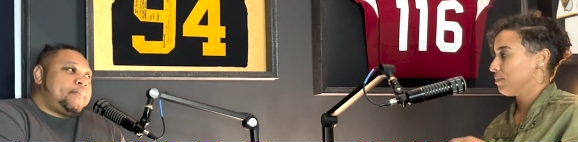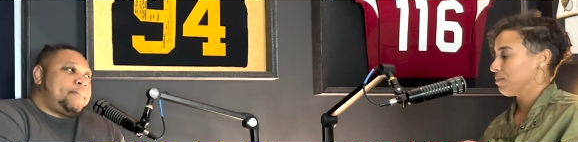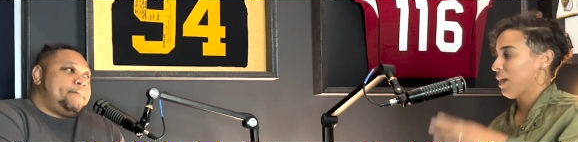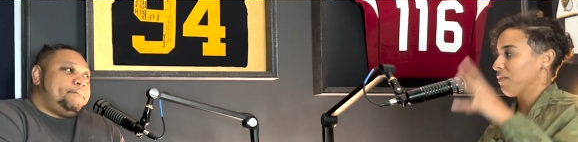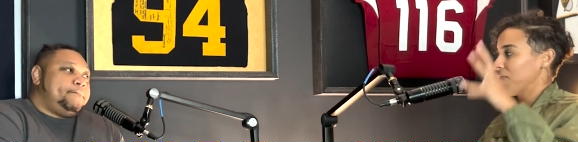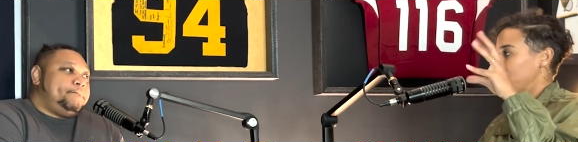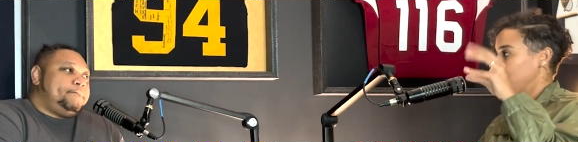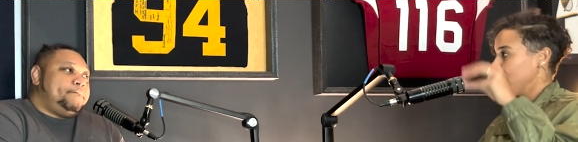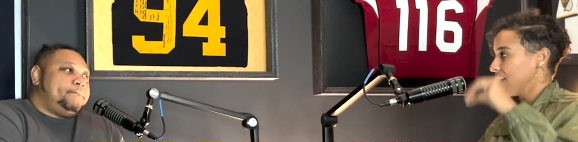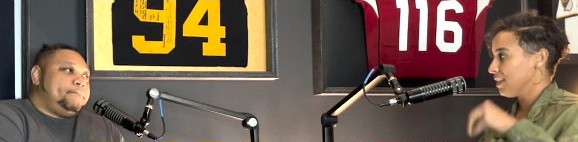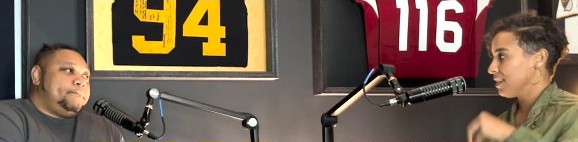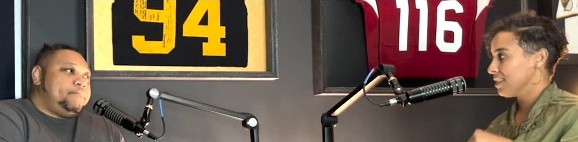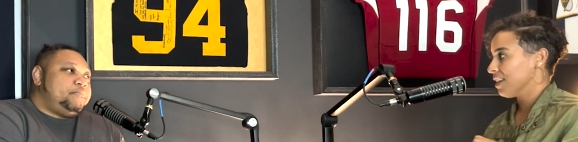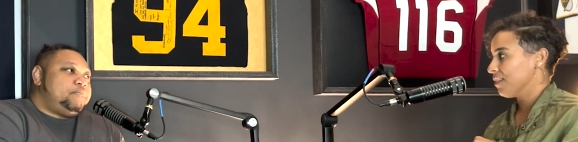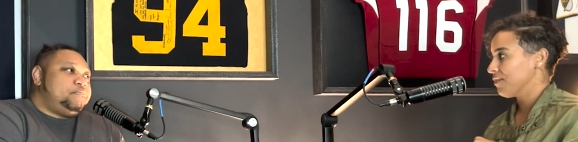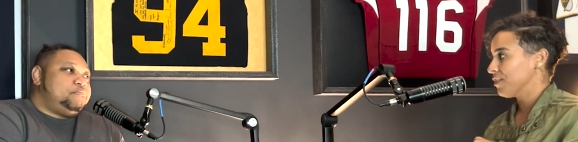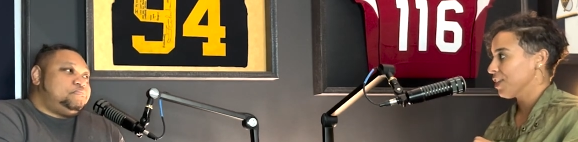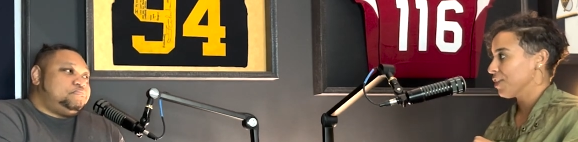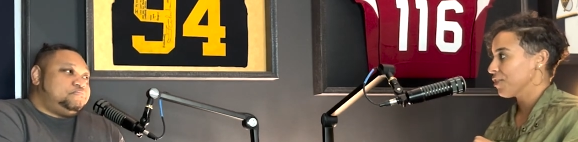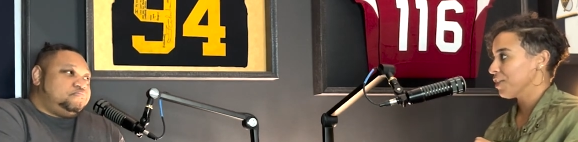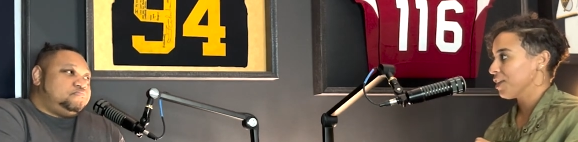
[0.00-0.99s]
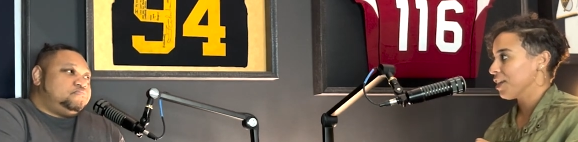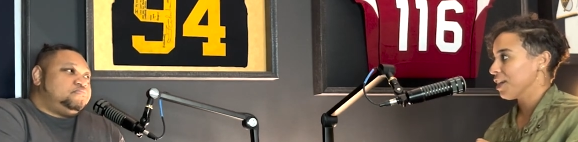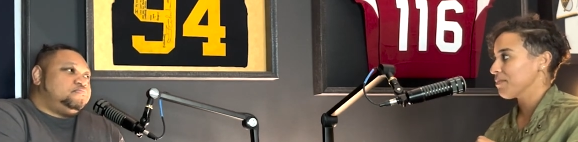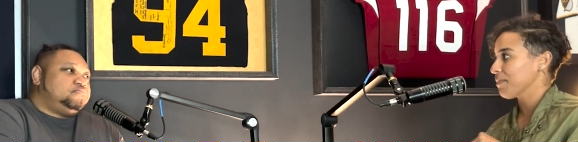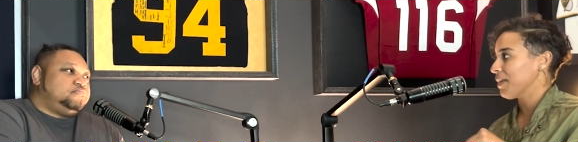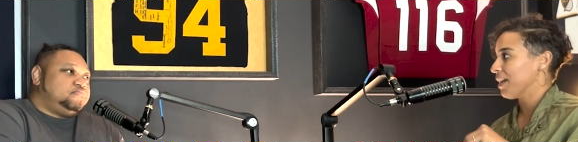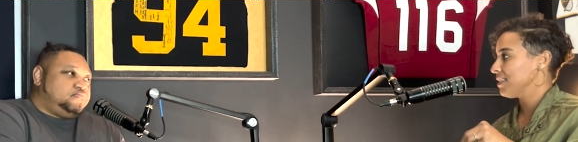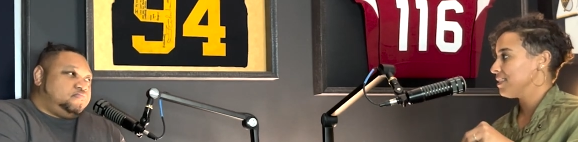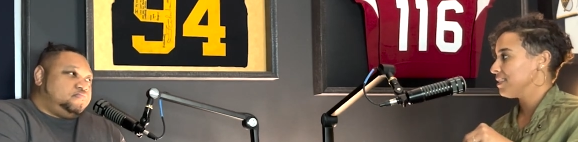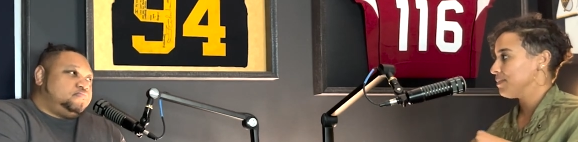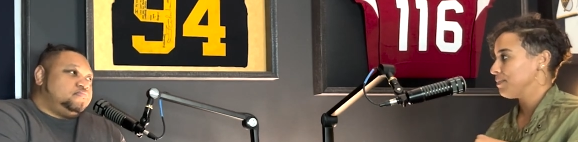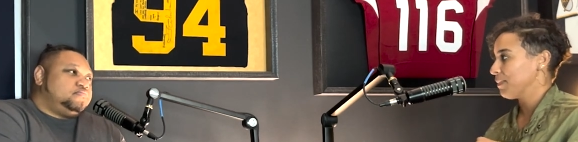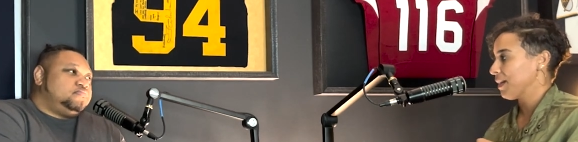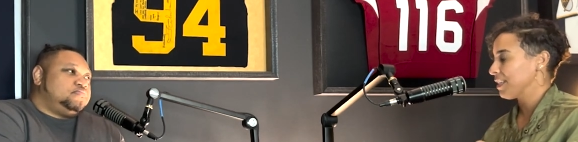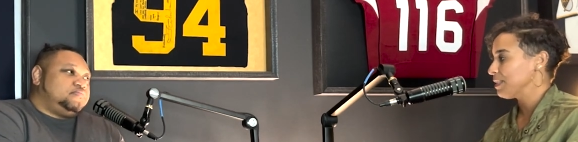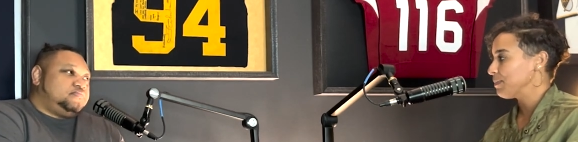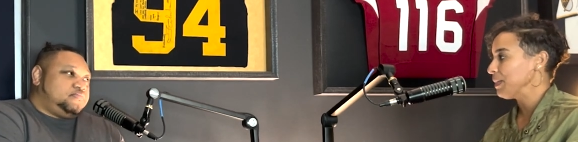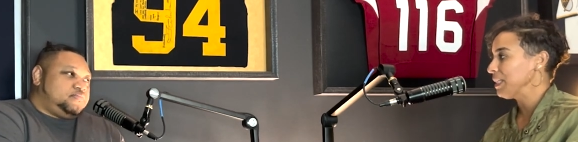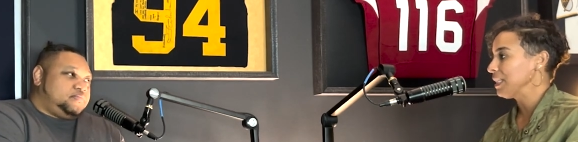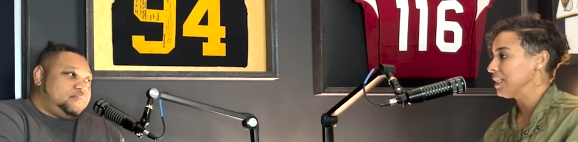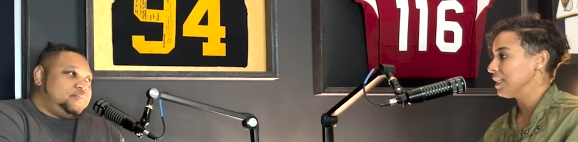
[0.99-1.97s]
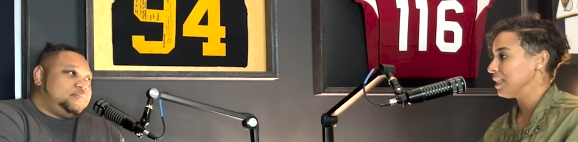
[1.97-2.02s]
Speaker 1: my fitness stuff is under there, my, my
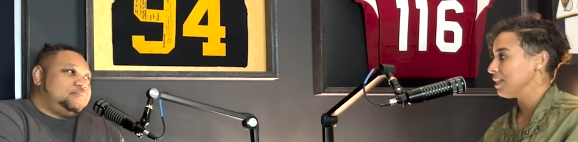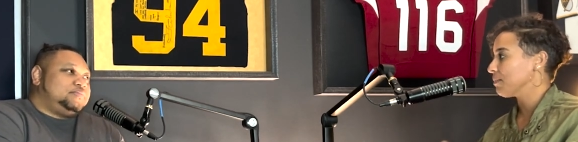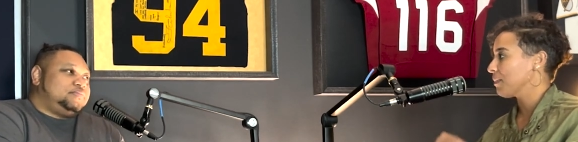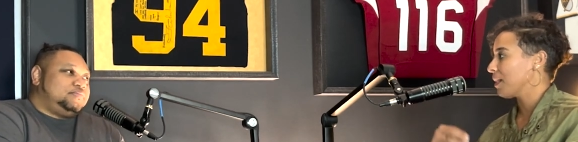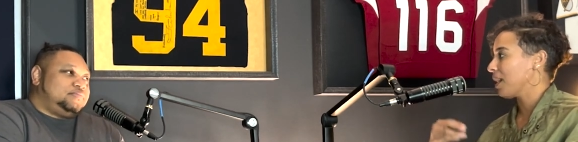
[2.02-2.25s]
speaking,